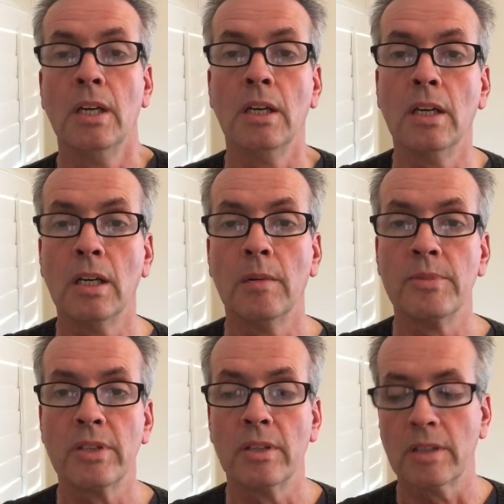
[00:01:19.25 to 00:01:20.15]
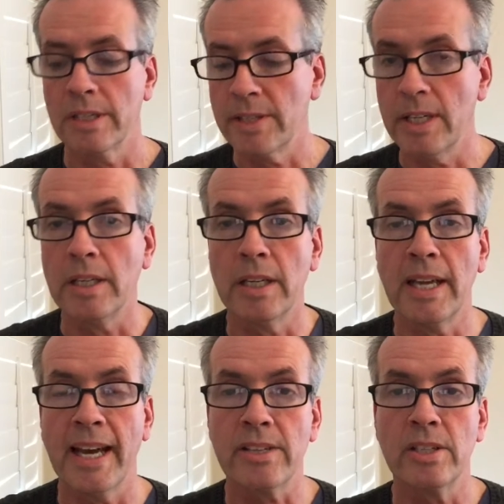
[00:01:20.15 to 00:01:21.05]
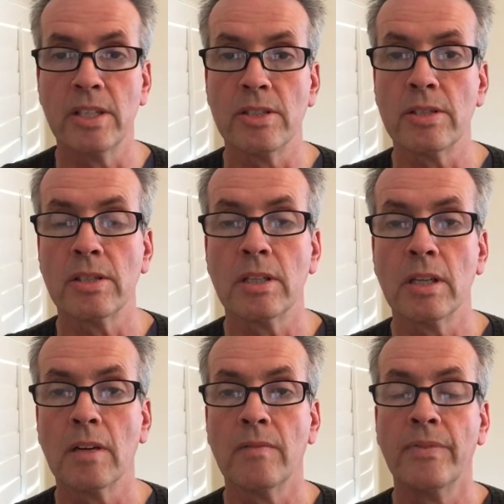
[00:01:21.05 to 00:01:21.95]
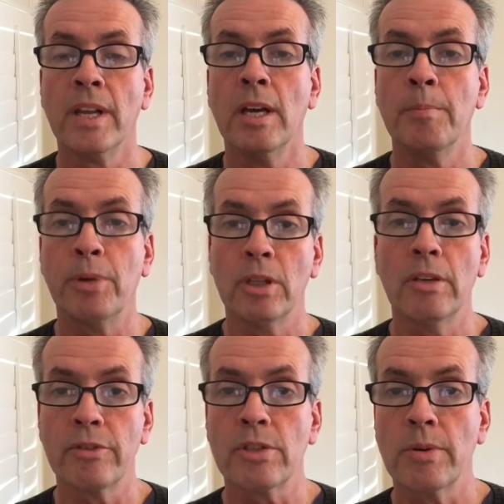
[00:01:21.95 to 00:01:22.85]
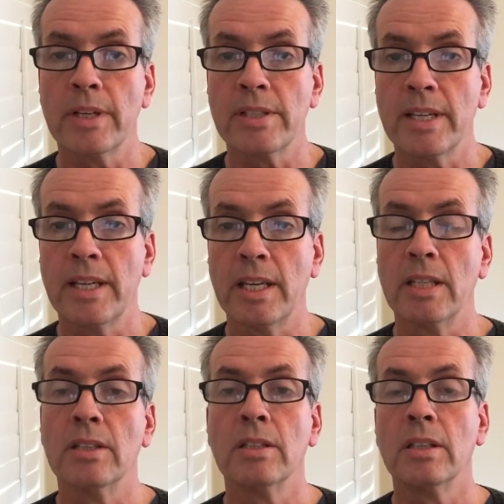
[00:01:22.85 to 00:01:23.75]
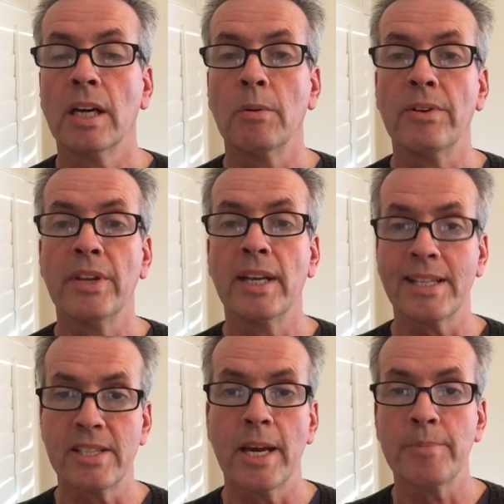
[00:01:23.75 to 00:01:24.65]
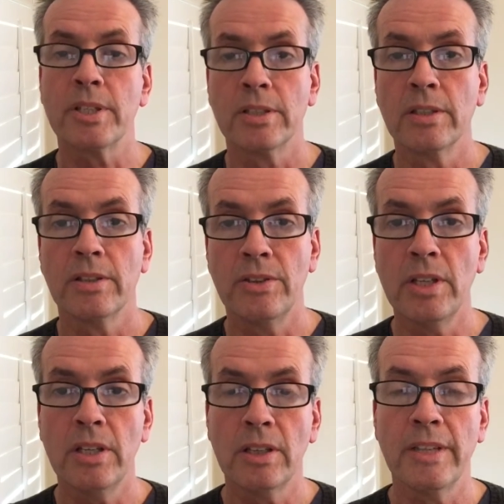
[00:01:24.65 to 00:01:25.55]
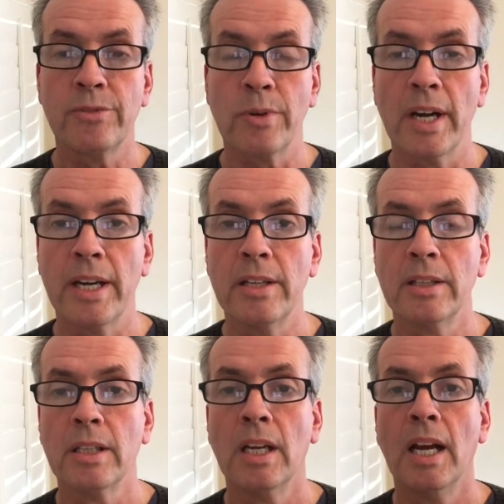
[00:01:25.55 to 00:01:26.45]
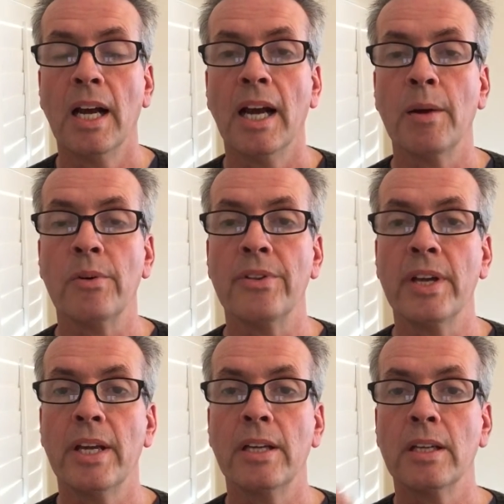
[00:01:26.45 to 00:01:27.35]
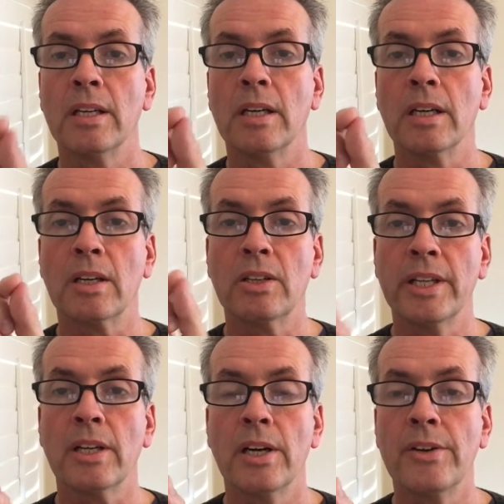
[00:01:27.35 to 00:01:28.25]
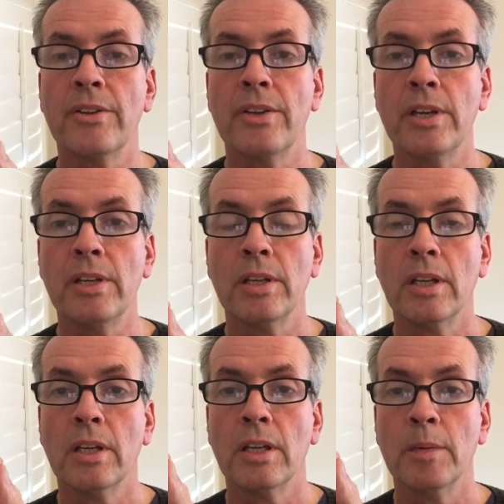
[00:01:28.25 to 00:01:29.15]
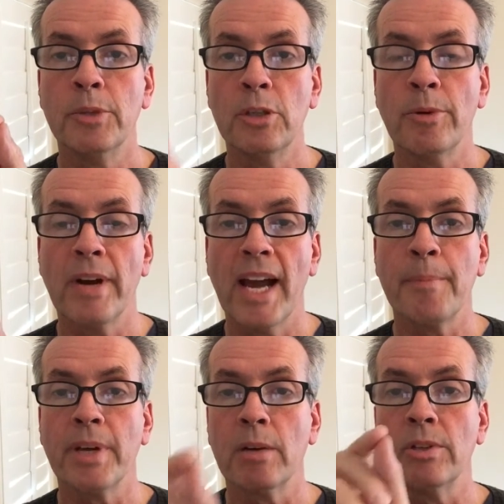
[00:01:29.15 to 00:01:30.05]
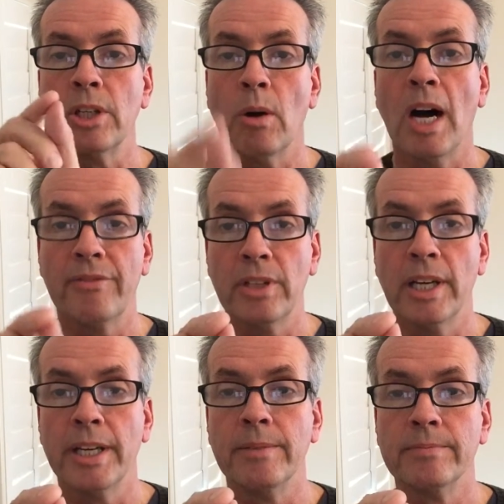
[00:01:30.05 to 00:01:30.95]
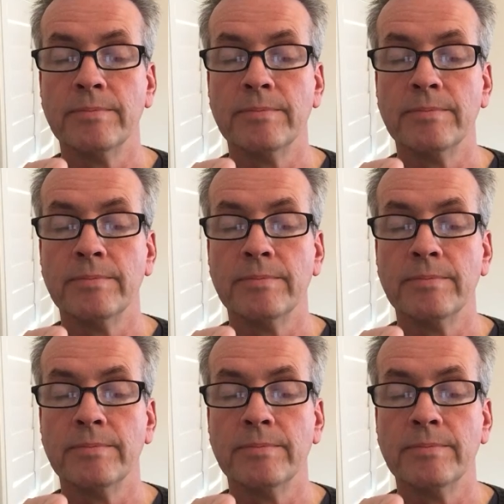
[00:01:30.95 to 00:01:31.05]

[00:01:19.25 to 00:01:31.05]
um, so I don't cause any any accidents. Um, pull over as quick as I can. I will then accept the Lyft ride. I will then uh, click on the um, Uber app and it will go offline.